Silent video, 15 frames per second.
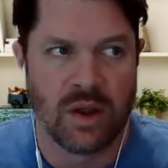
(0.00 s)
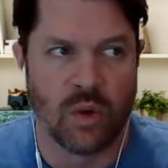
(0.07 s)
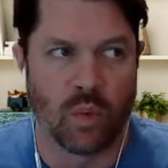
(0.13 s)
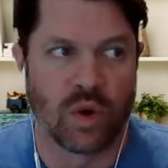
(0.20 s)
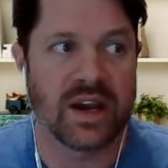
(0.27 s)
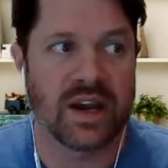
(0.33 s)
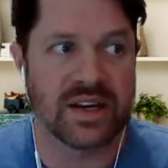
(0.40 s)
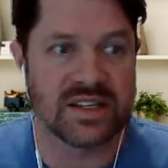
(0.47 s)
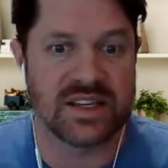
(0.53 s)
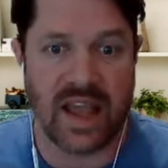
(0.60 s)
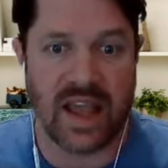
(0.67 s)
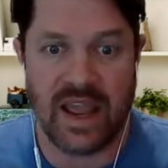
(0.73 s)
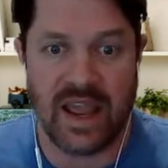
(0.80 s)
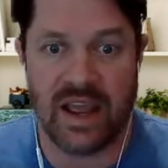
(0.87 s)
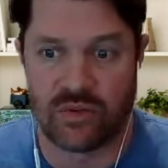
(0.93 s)
we're going to say,
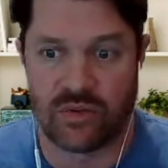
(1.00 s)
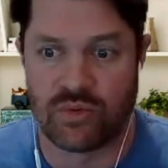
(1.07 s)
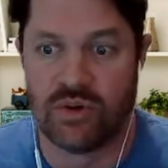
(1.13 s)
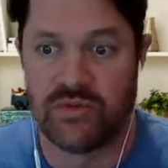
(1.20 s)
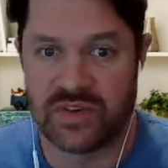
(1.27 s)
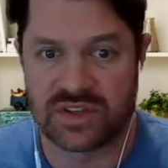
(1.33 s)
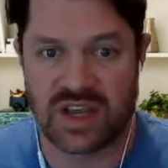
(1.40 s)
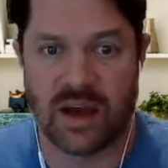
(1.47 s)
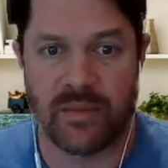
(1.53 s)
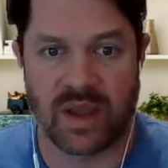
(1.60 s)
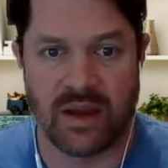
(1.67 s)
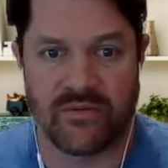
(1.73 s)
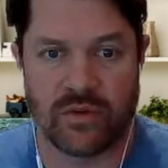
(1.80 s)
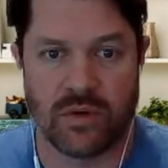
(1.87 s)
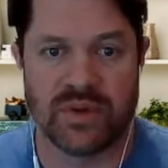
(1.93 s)
hey, the roof is coming
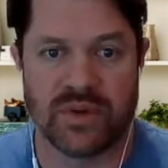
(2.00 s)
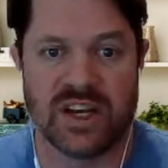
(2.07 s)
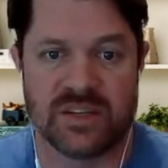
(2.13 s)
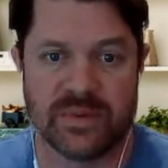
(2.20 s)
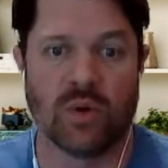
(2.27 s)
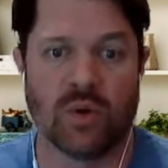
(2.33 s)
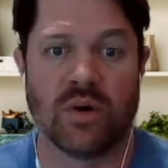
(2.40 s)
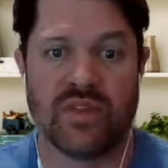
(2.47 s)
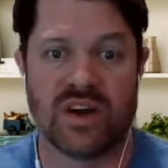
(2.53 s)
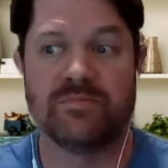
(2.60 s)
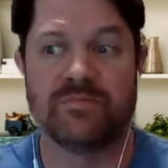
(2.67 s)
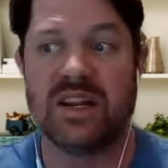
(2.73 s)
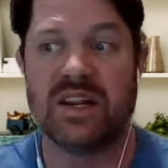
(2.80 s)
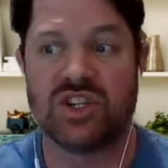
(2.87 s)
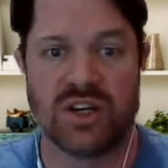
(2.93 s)
up for replacement, or there's
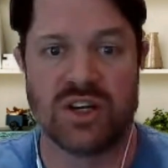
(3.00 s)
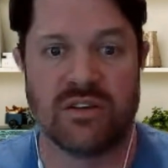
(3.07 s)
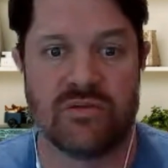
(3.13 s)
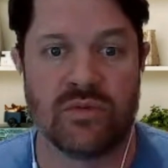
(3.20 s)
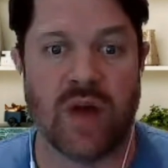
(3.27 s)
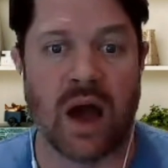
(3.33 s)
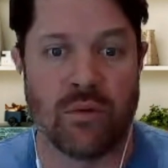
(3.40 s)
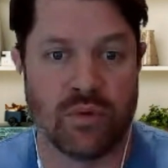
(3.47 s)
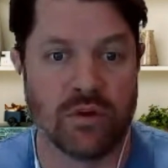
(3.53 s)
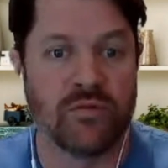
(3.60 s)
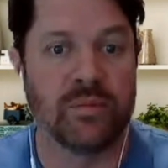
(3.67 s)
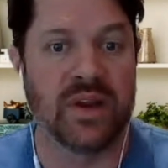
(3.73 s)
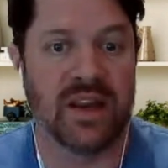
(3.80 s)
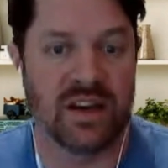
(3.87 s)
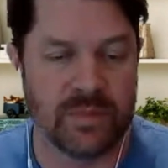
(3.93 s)
mention of a roof
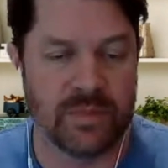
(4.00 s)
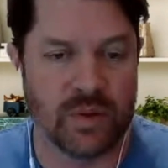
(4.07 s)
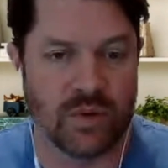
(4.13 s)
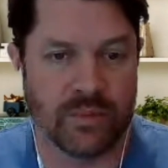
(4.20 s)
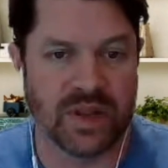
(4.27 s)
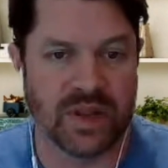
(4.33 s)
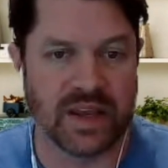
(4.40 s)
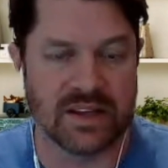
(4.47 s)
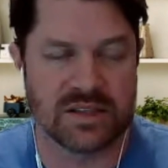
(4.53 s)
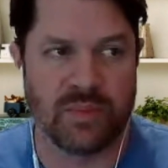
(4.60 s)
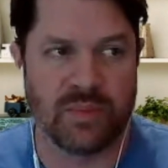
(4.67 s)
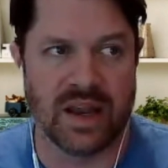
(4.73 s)
needing to be replaced.